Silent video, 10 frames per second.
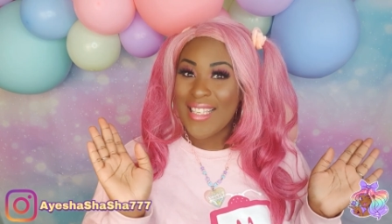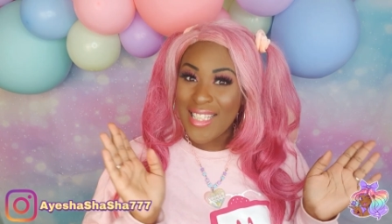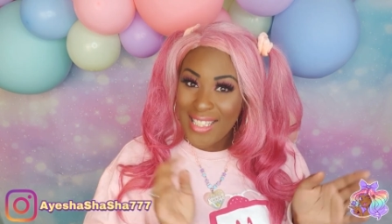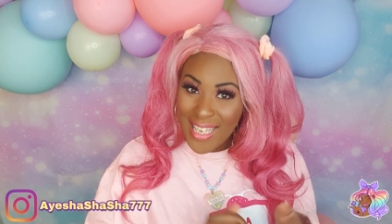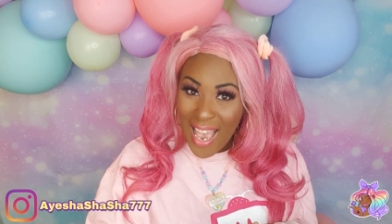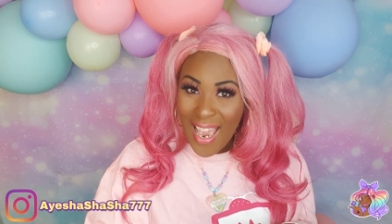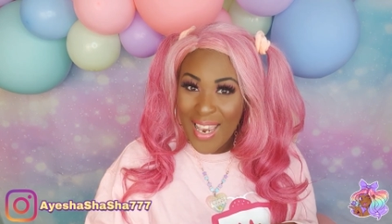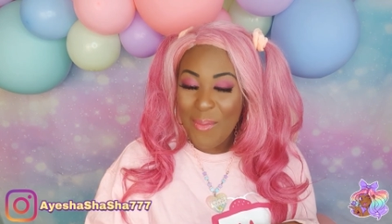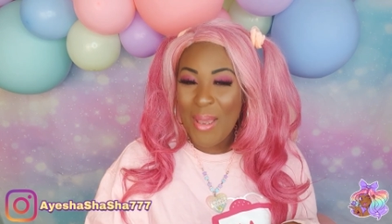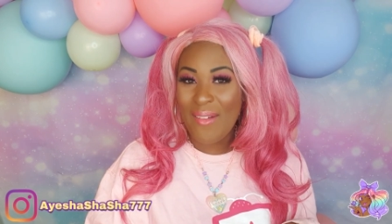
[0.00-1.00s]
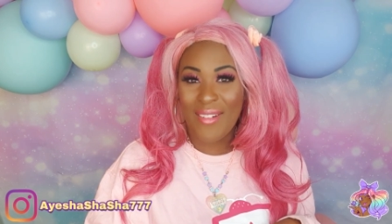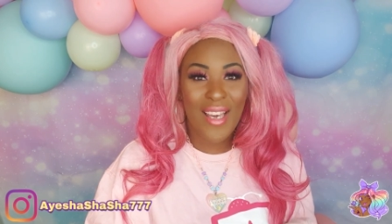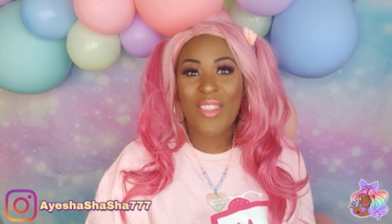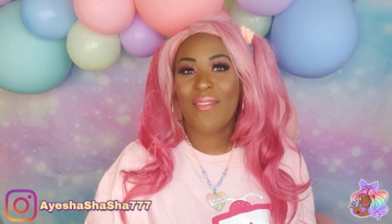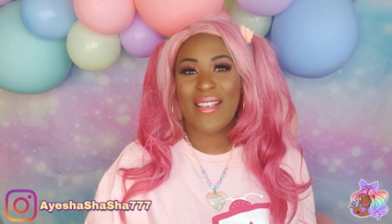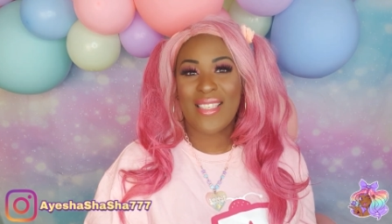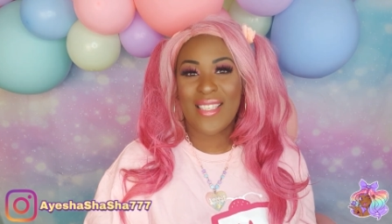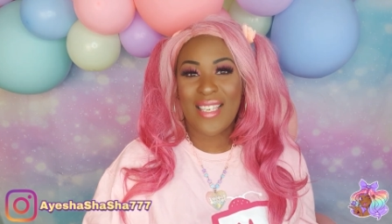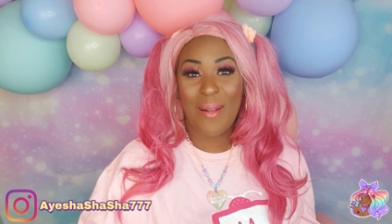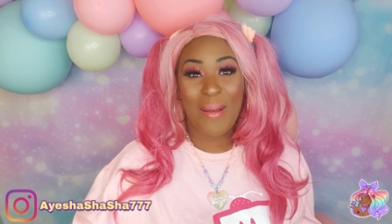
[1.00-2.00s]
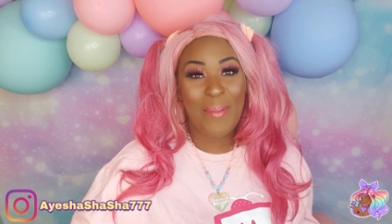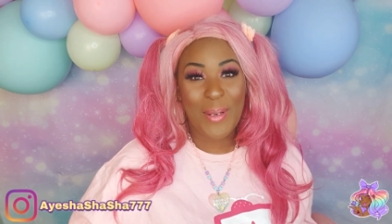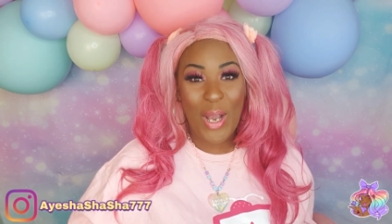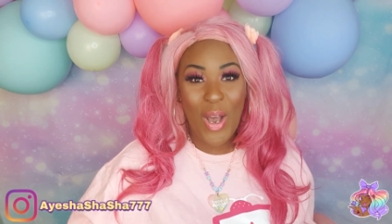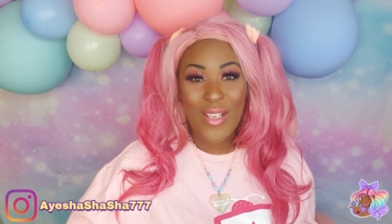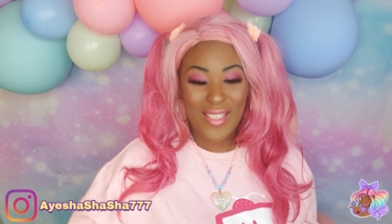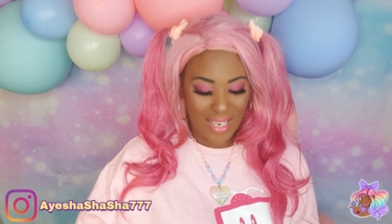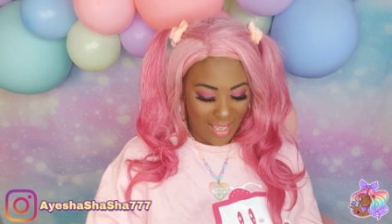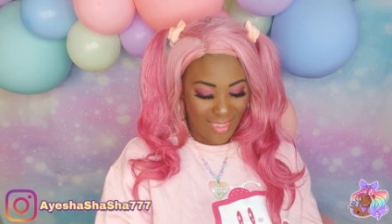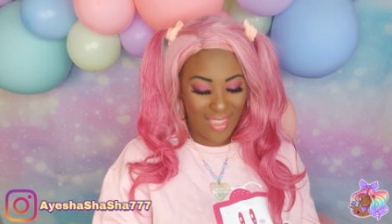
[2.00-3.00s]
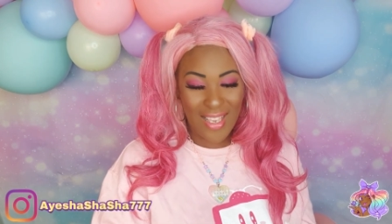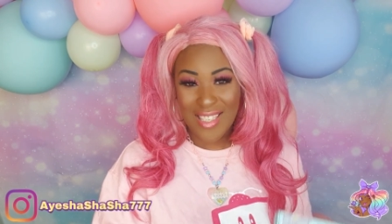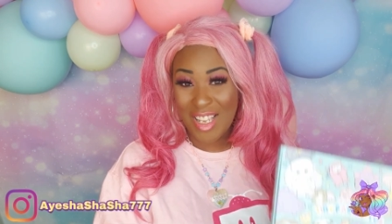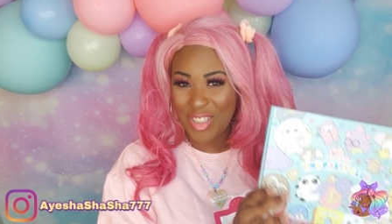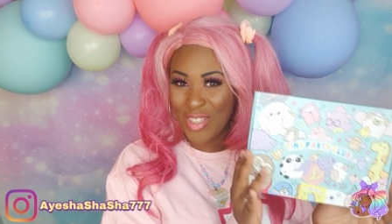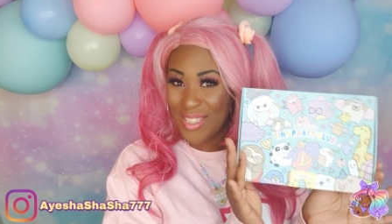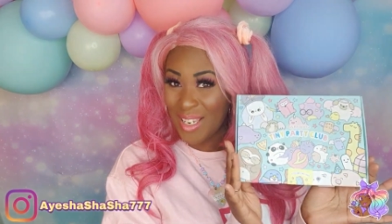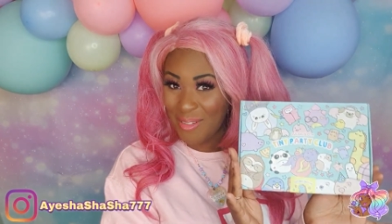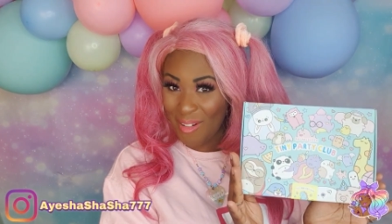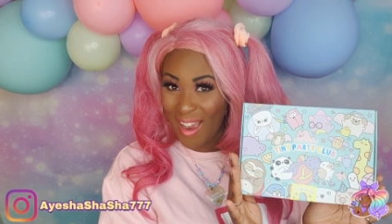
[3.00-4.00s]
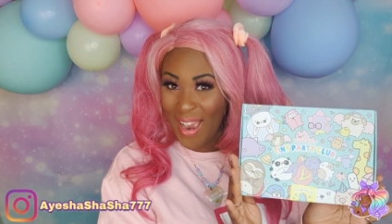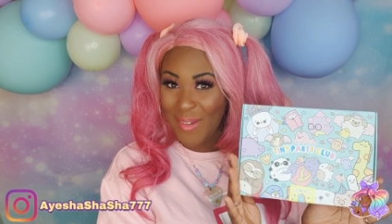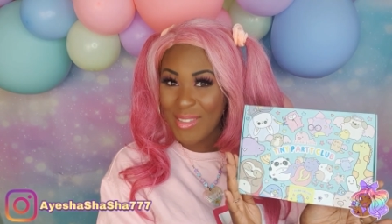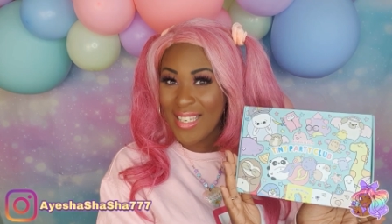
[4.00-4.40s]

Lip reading: Today we have another reason to celebrate because this has just arrived.